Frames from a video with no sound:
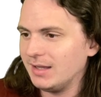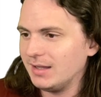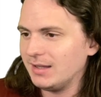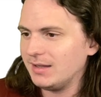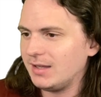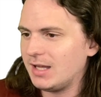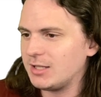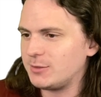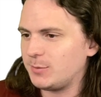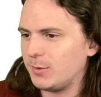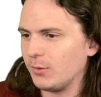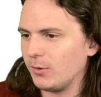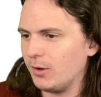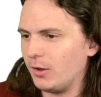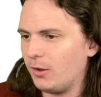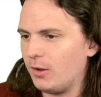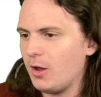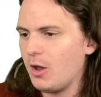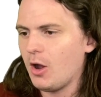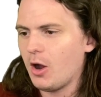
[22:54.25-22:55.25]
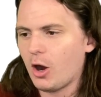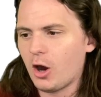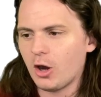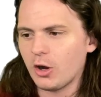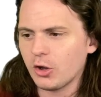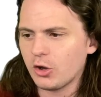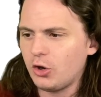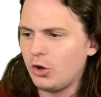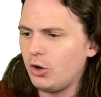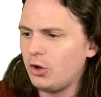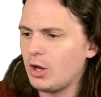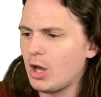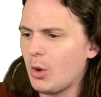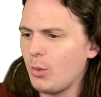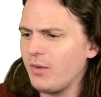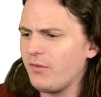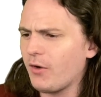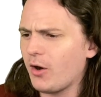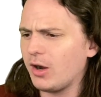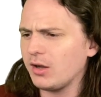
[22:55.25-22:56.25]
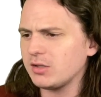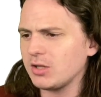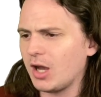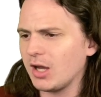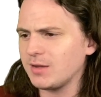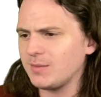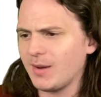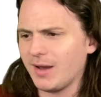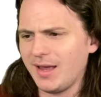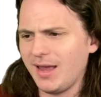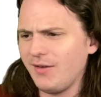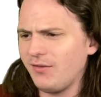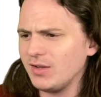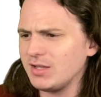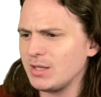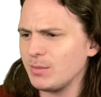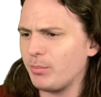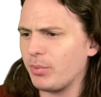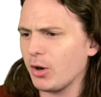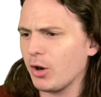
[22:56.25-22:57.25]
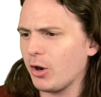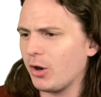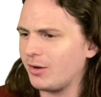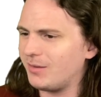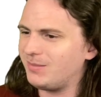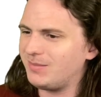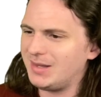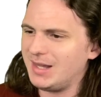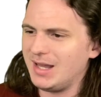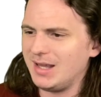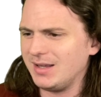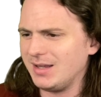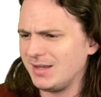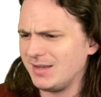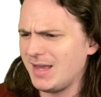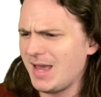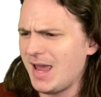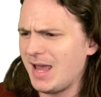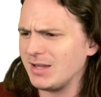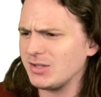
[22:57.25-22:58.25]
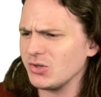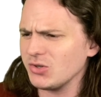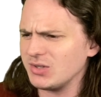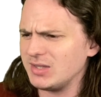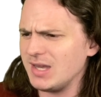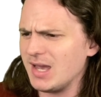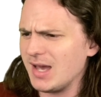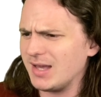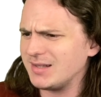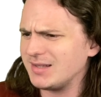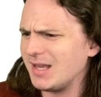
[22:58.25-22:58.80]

Let's be real. Articuno, we've already talked about. If it's a bird, the answer is yes.